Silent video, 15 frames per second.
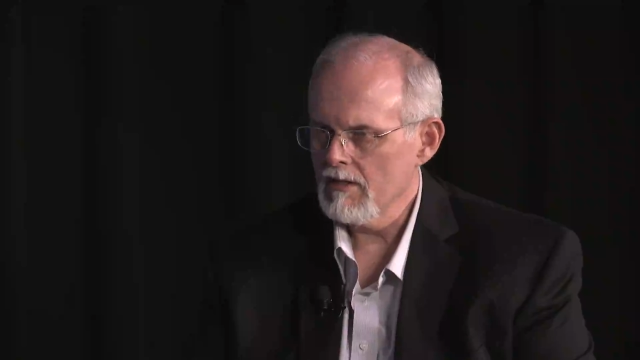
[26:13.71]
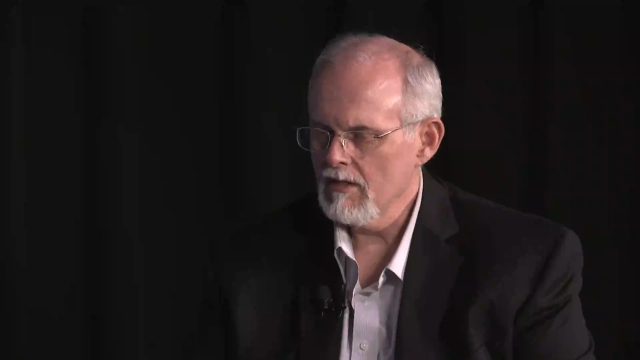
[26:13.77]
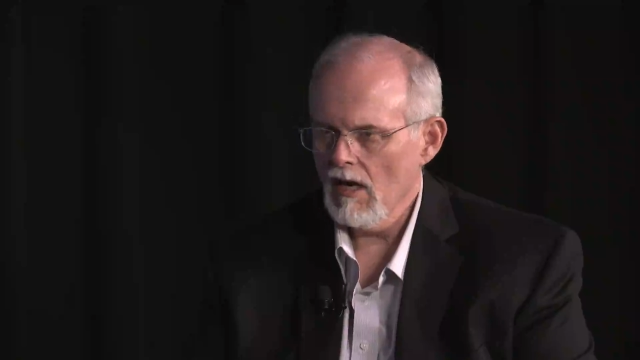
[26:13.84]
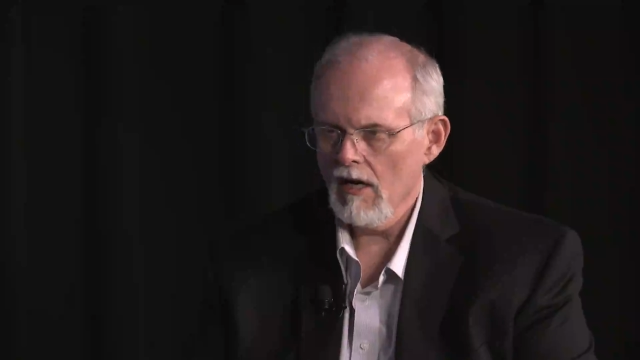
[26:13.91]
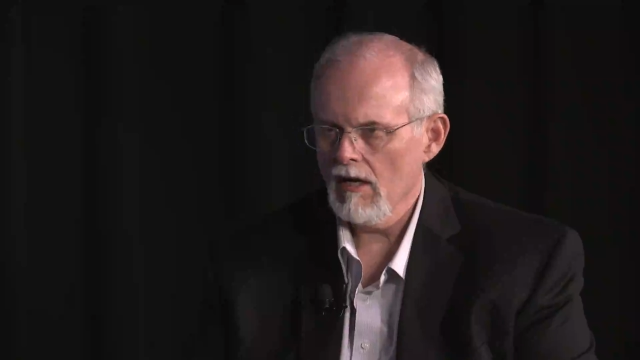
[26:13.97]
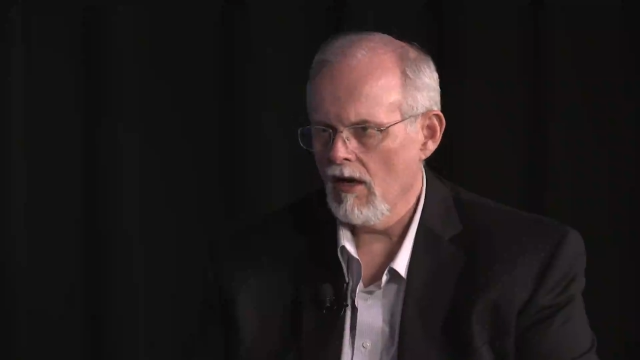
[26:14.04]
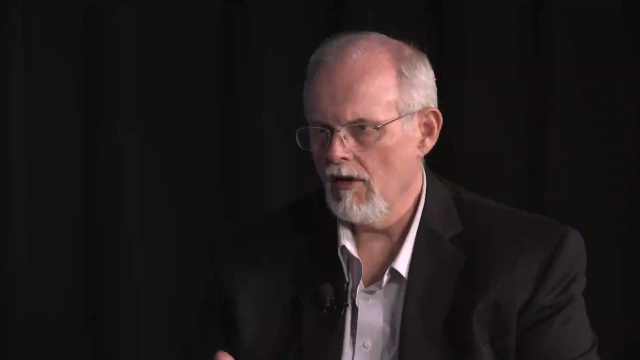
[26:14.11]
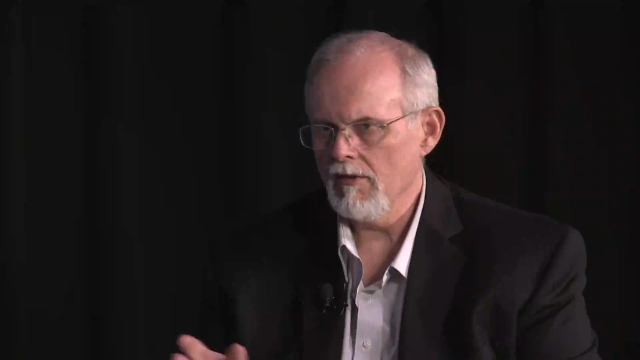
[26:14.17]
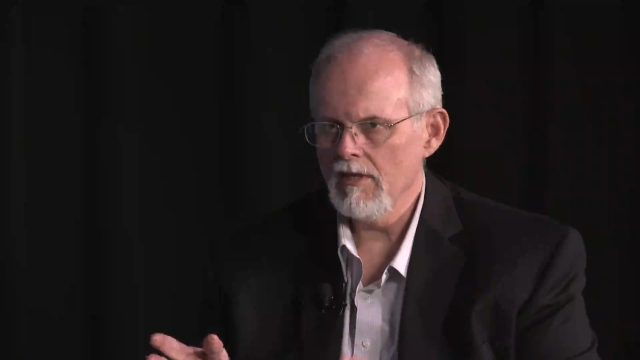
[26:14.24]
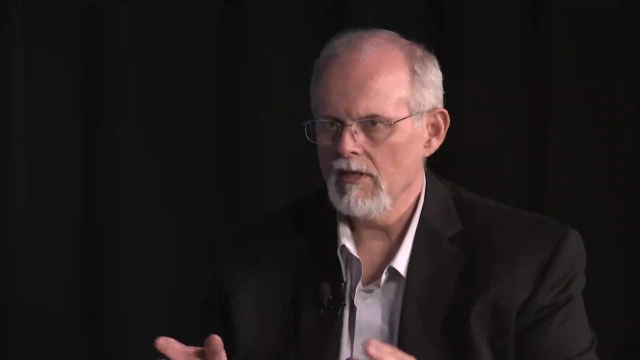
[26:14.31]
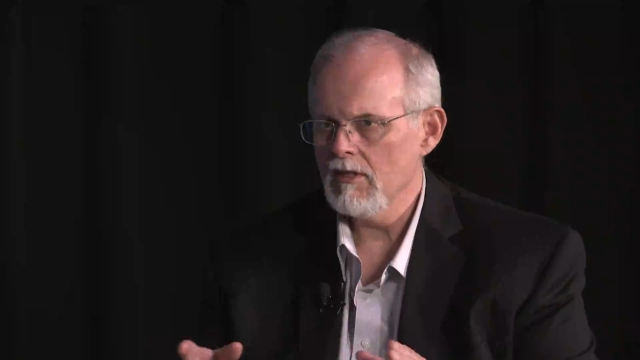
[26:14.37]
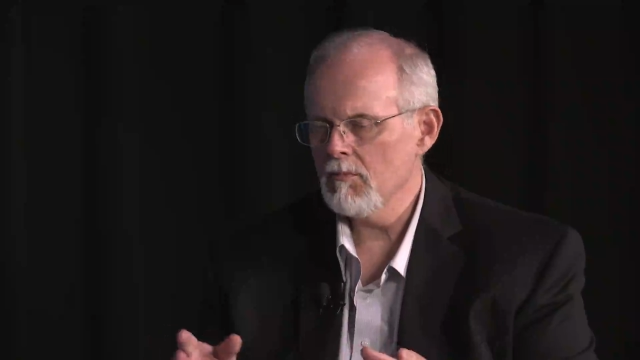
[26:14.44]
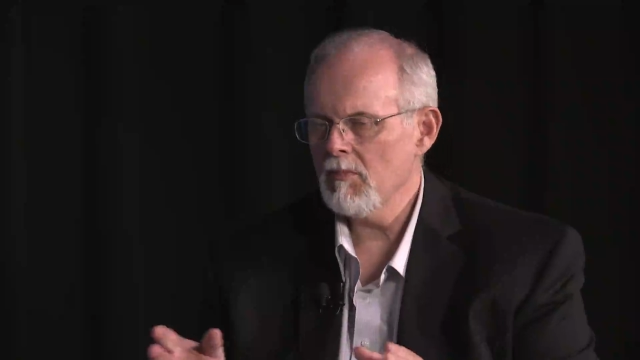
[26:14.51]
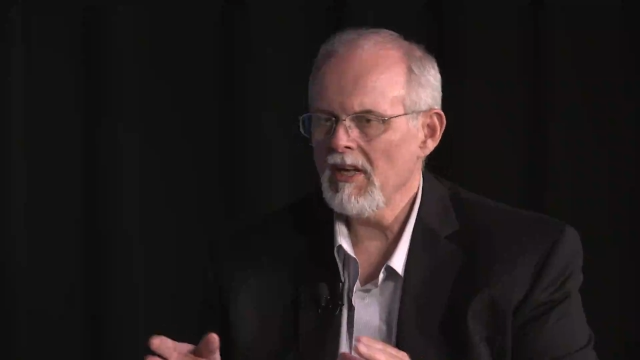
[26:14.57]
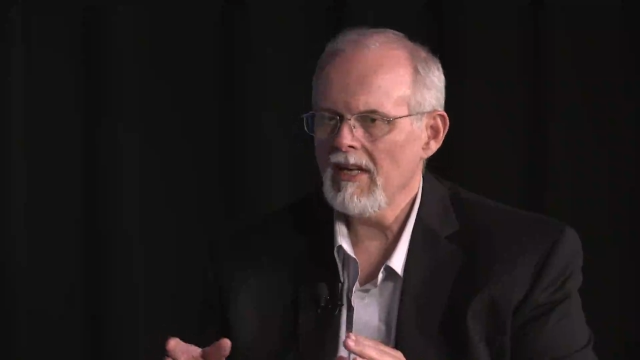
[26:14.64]
not all these
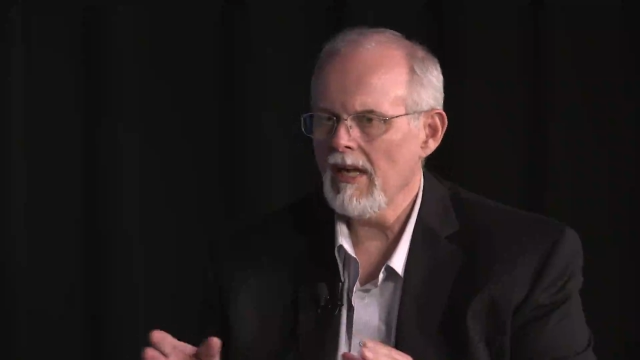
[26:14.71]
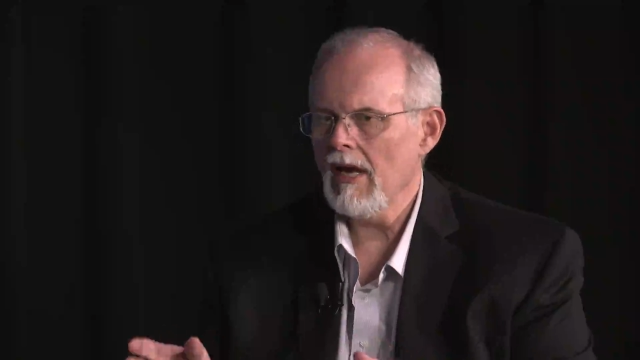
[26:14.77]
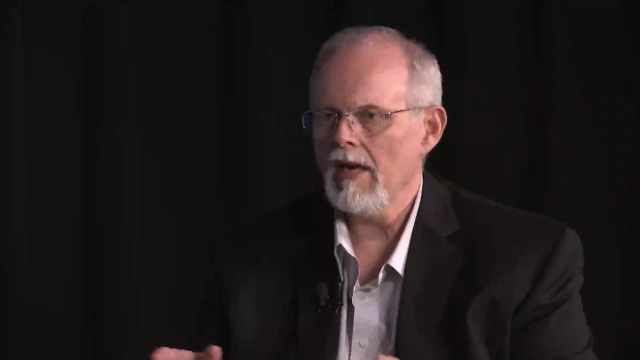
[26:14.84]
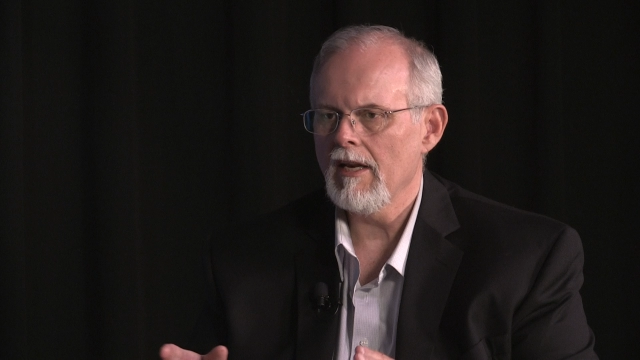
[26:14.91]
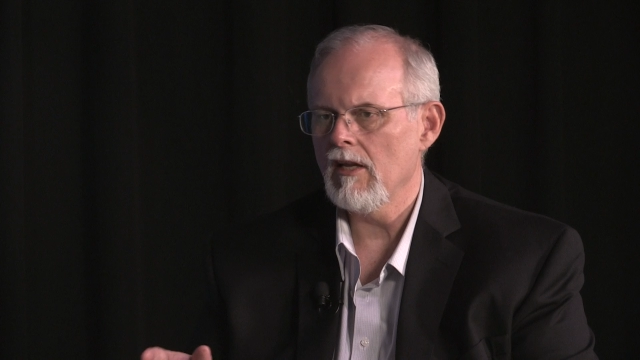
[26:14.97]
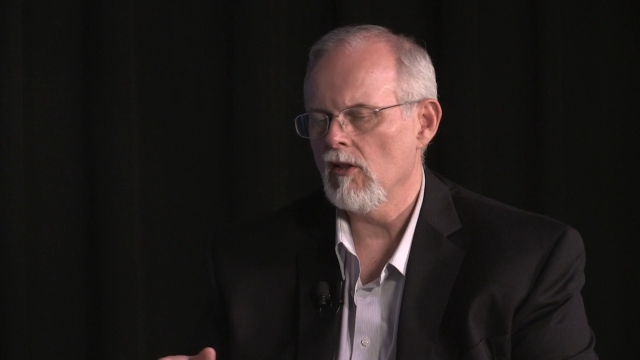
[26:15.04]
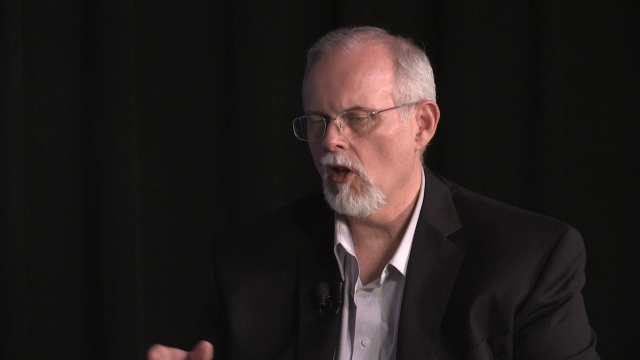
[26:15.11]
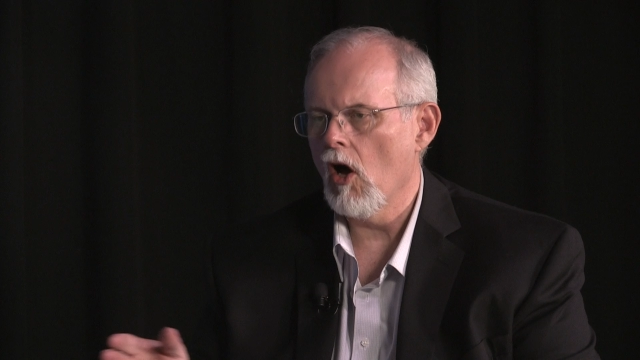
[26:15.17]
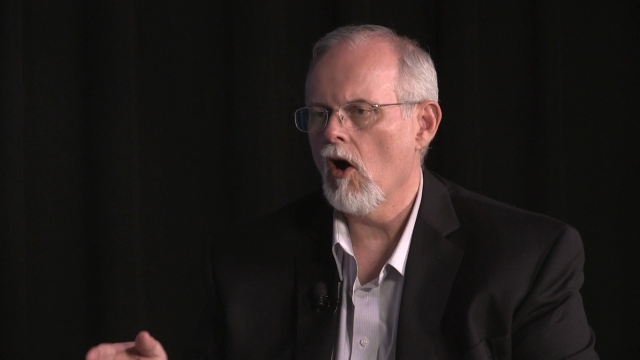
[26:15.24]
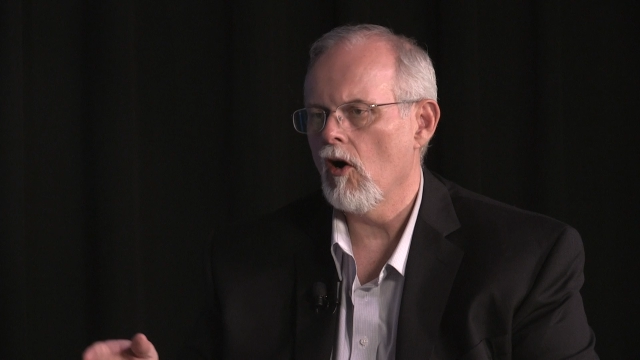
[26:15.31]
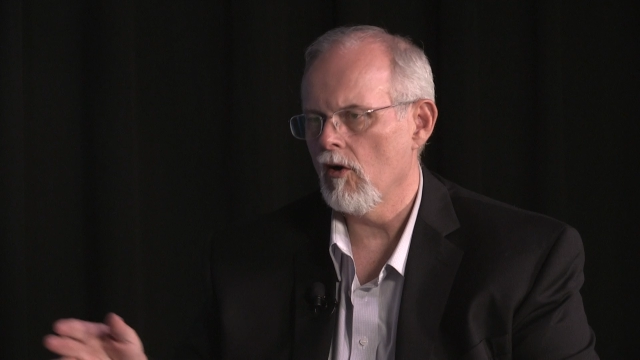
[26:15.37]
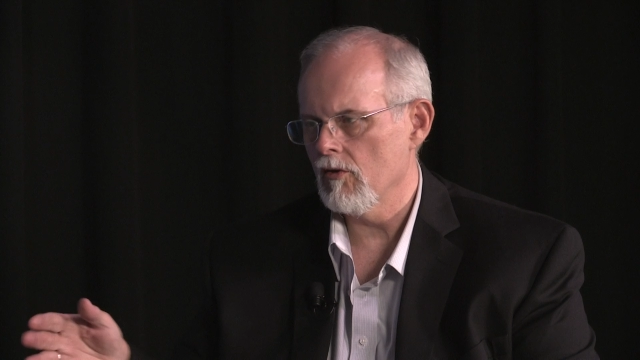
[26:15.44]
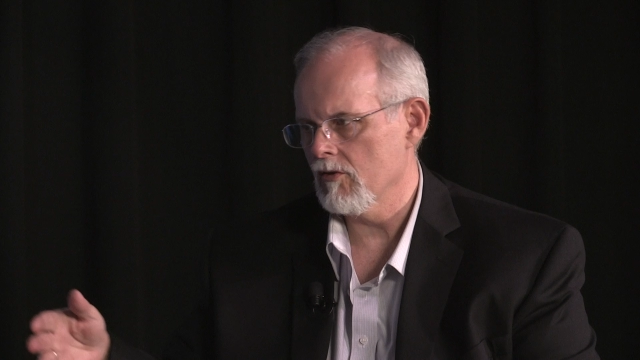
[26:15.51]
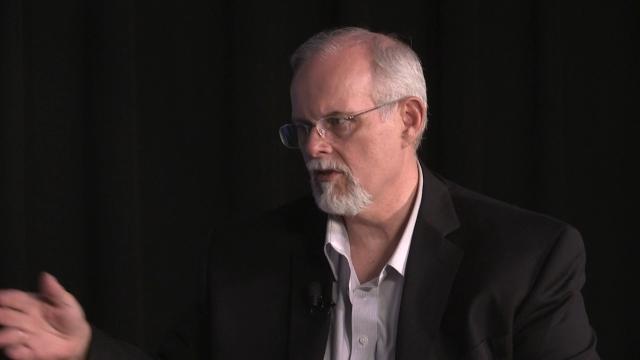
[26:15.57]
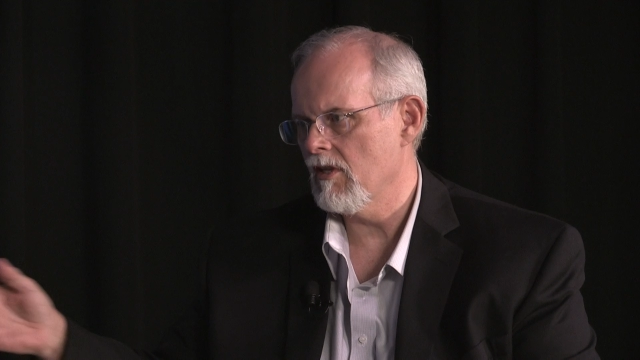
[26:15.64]
penny-ante
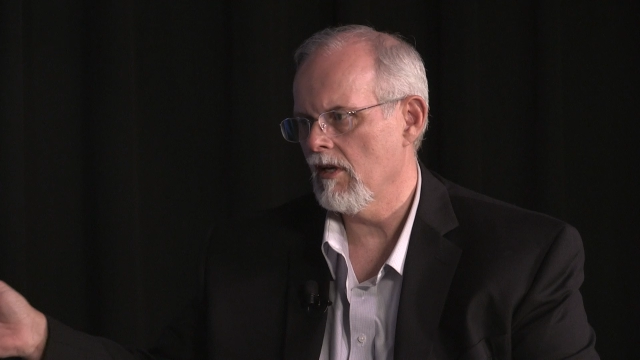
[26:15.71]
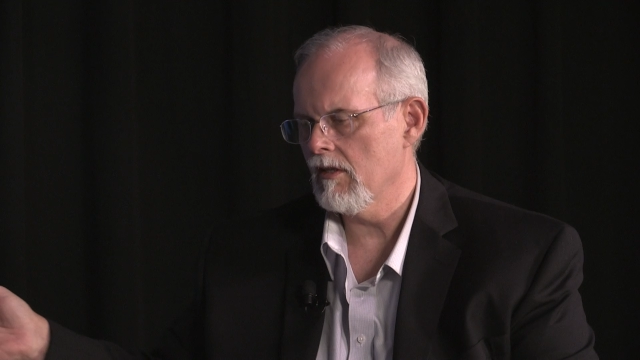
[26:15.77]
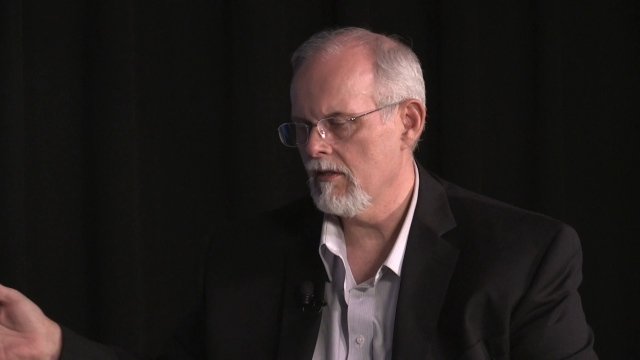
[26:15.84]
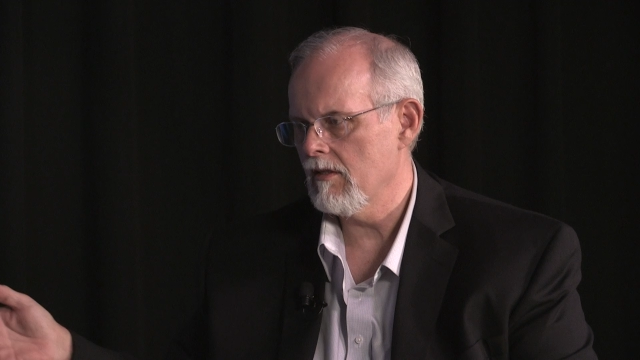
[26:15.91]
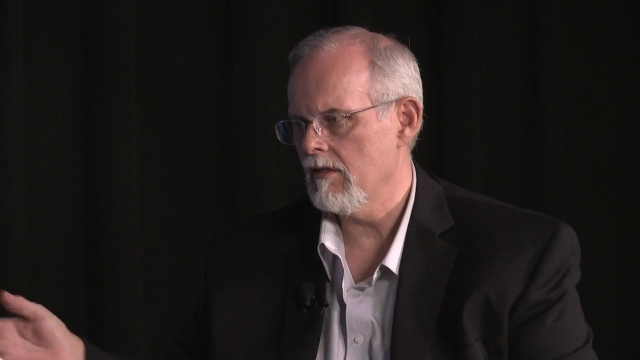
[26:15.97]
laws that